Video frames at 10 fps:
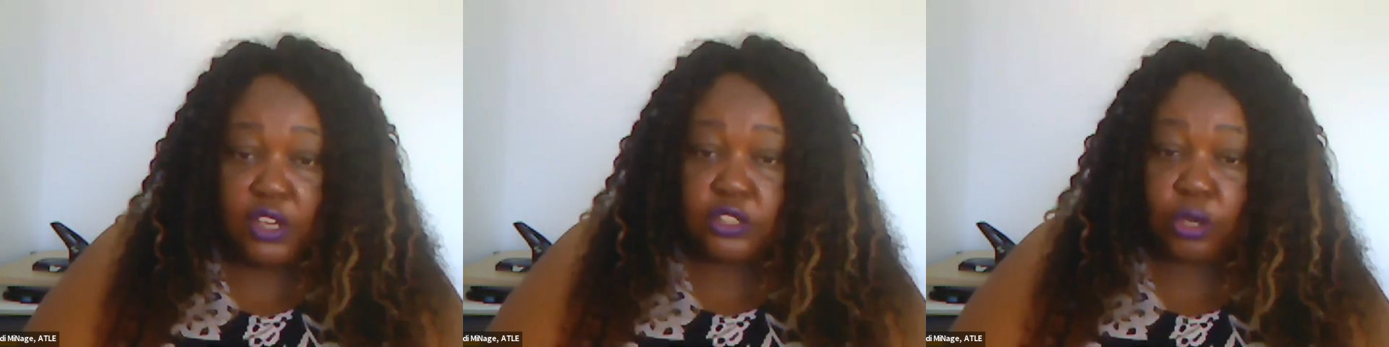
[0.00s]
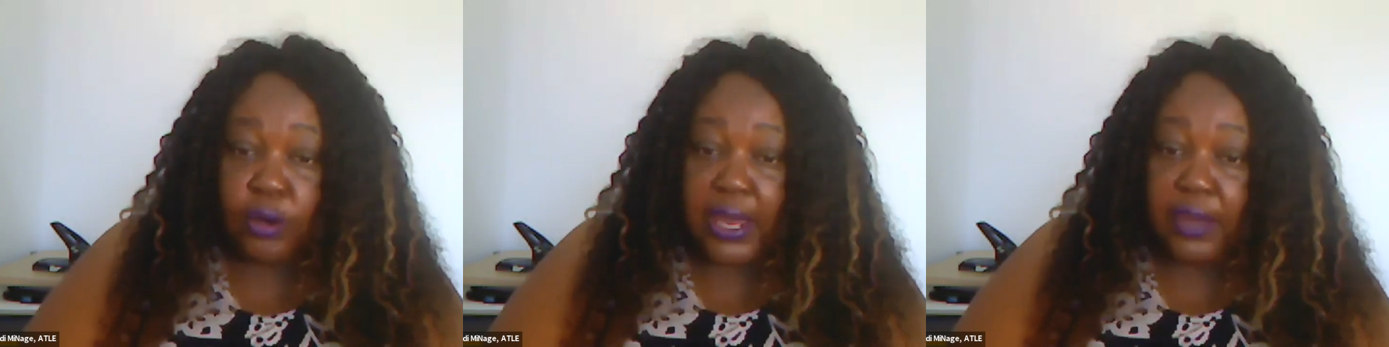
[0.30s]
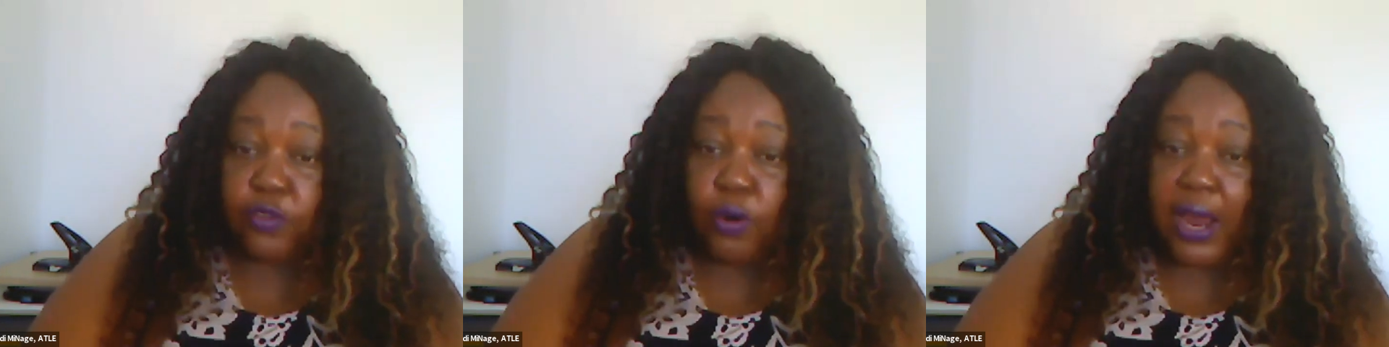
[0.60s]
So
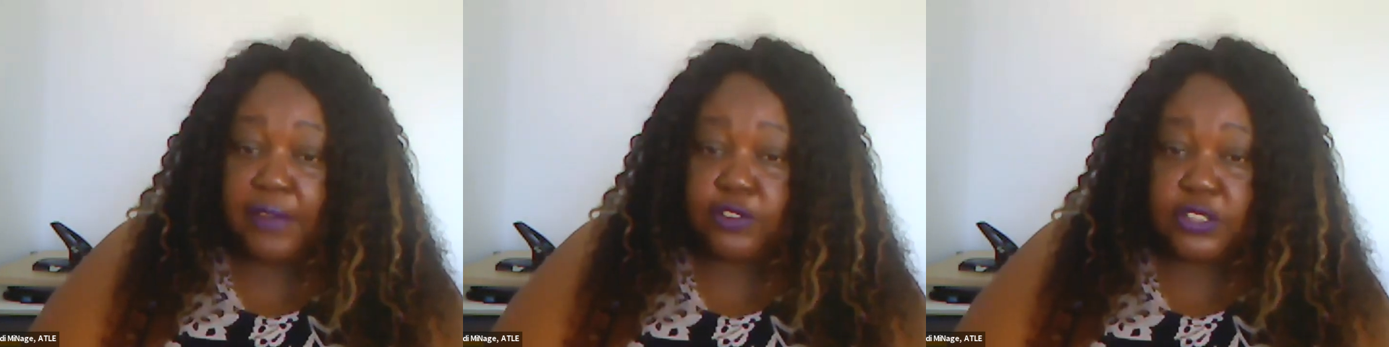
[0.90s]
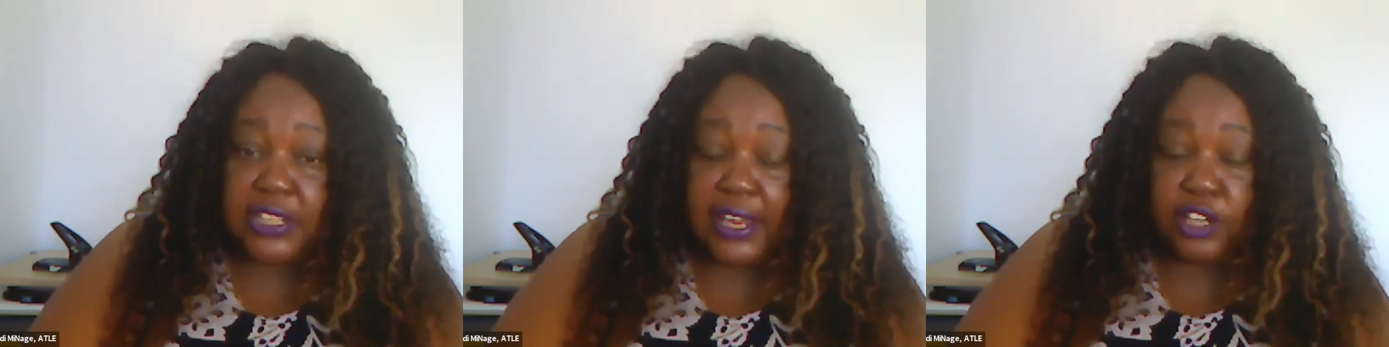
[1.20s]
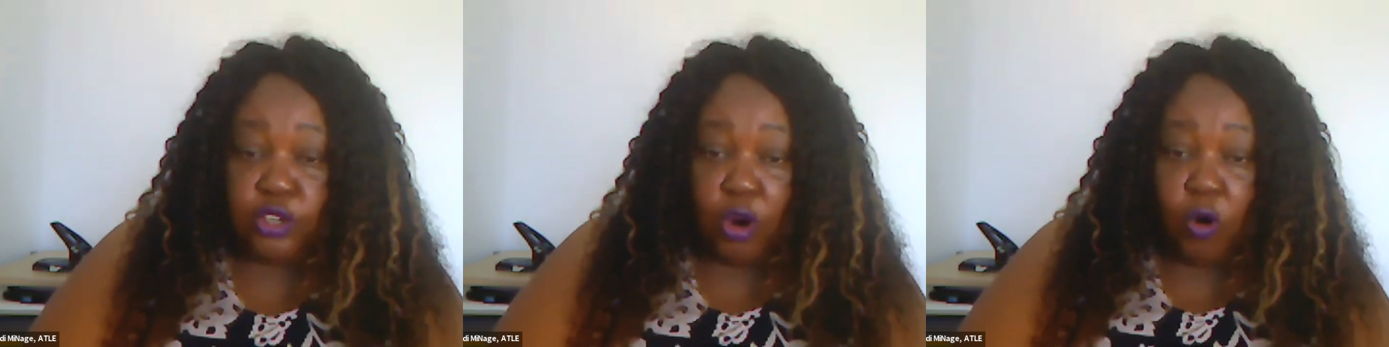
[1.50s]
if you have to stay
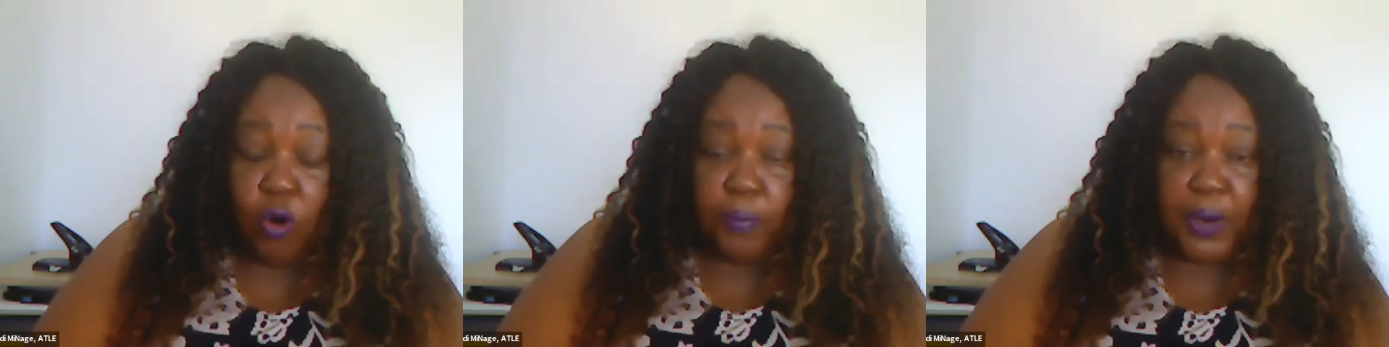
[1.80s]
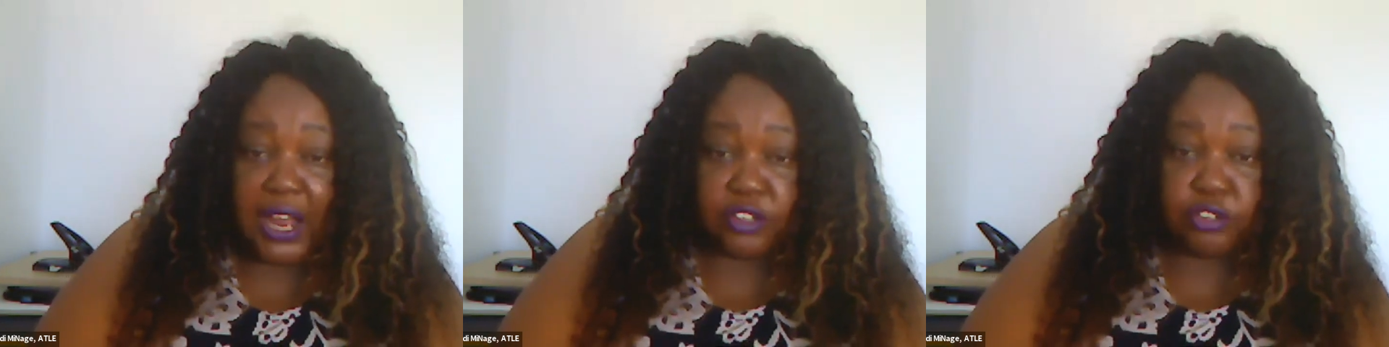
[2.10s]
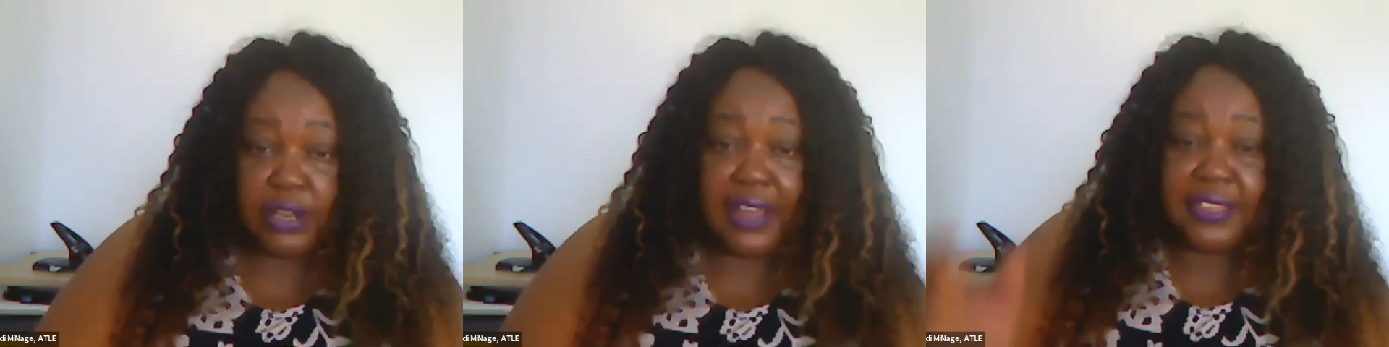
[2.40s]
in your home
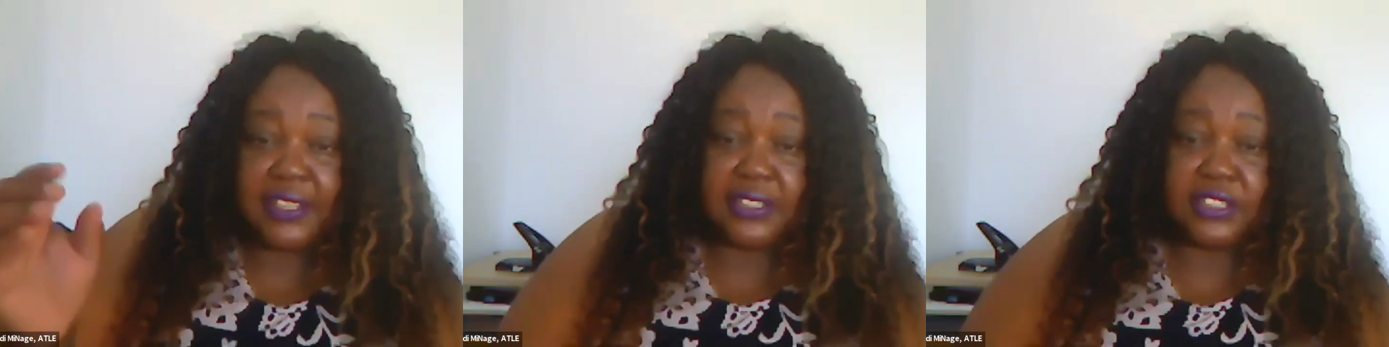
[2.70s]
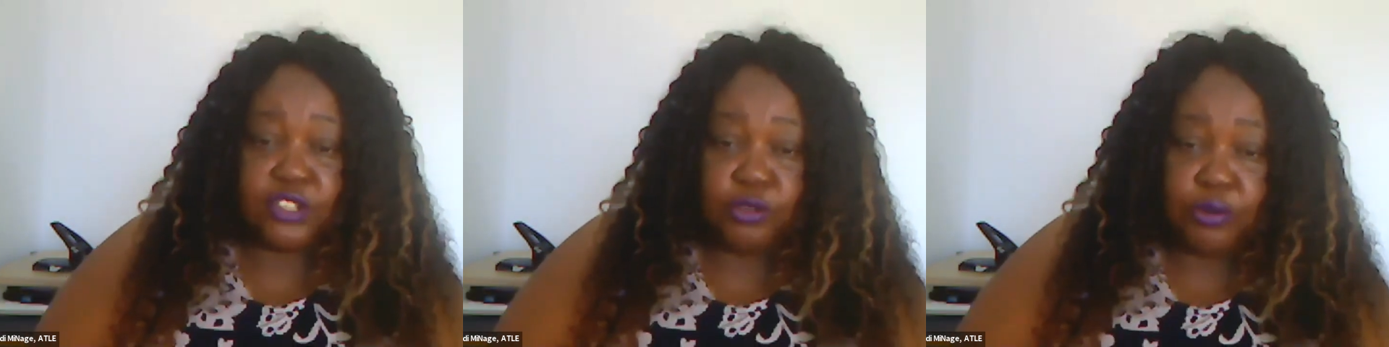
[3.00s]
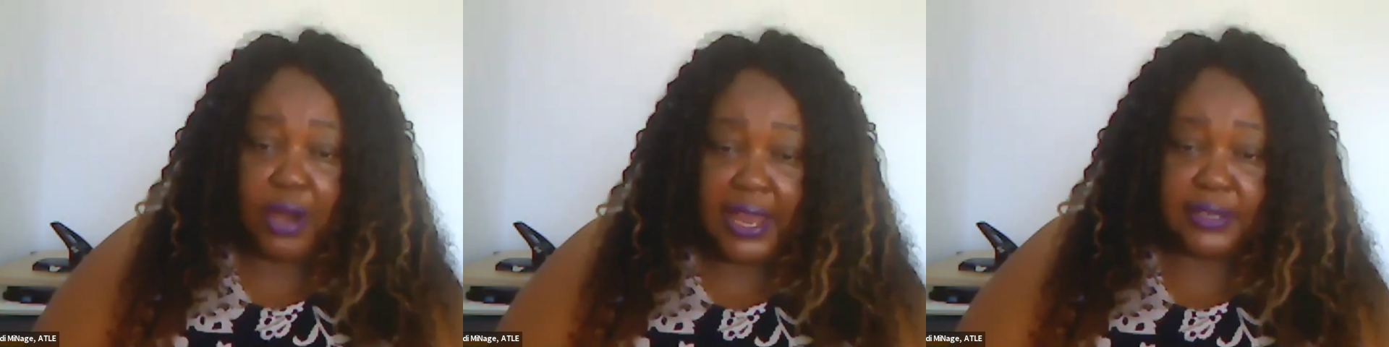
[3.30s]
country, and this is
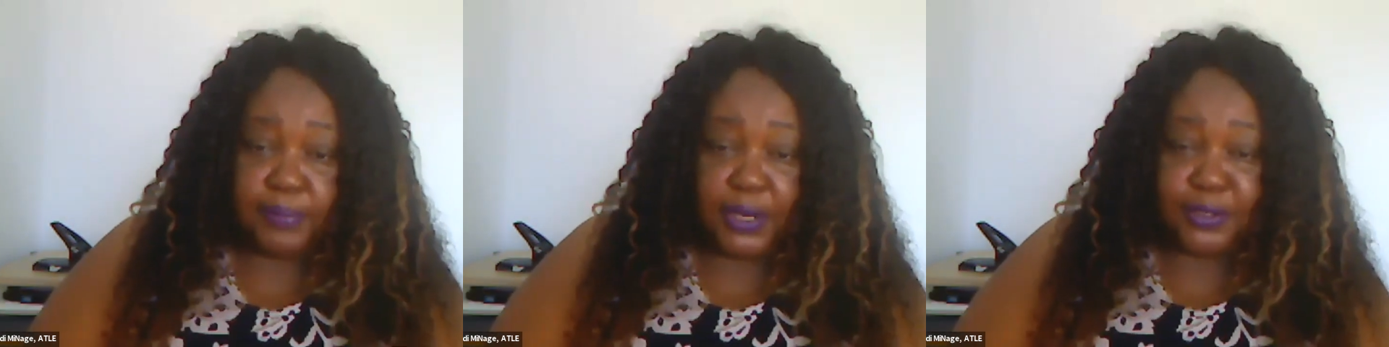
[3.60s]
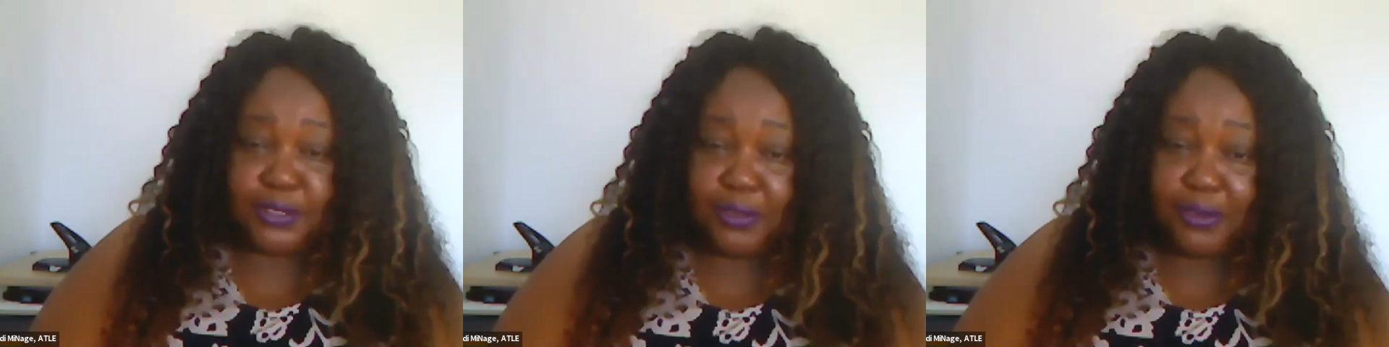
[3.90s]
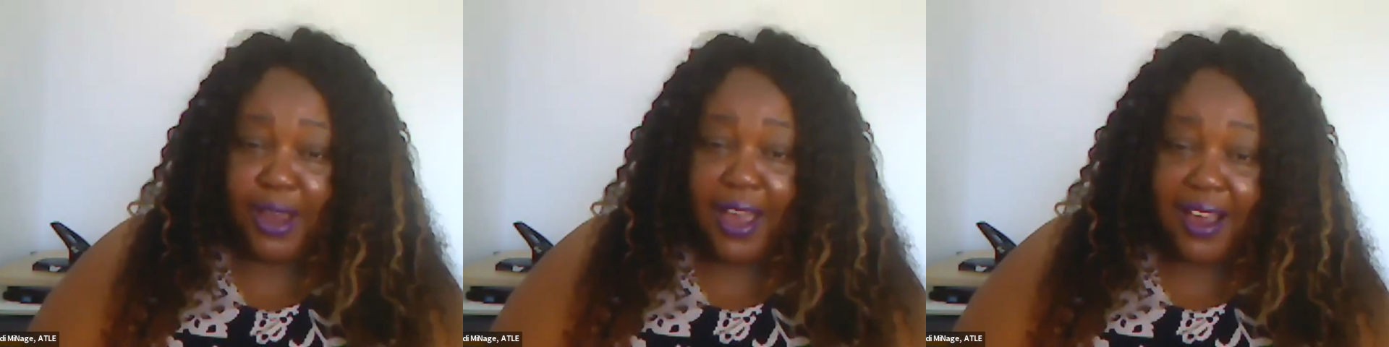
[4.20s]
great because you